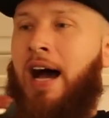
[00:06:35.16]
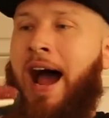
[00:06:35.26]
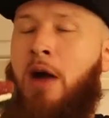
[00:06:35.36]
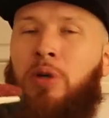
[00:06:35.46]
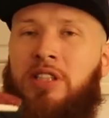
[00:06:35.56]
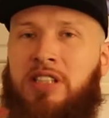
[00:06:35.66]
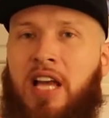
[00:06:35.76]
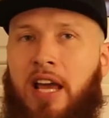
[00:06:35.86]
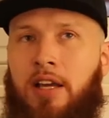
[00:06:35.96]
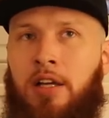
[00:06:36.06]
I would
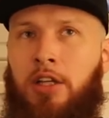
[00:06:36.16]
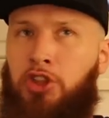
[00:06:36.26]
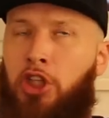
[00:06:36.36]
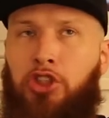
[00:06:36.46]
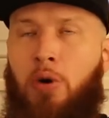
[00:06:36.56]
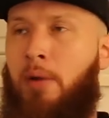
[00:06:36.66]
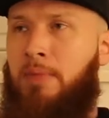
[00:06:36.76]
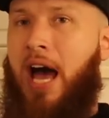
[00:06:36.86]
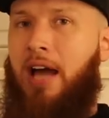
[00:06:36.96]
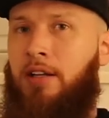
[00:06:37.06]
say, just so
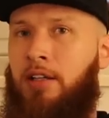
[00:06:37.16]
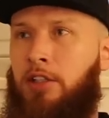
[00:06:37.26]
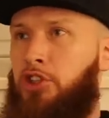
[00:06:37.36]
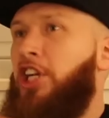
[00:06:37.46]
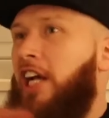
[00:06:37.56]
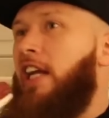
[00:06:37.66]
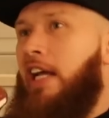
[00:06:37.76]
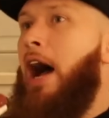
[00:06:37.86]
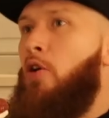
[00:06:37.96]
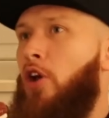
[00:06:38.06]
I'm not
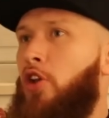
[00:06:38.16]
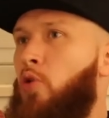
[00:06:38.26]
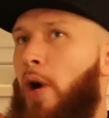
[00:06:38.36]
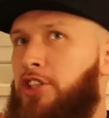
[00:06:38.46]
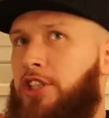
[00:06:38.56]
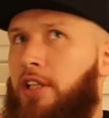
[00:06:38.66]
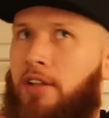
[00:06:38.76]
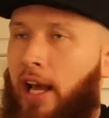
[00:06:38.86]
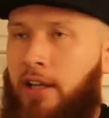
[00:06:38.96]
chickening out on the question, yep.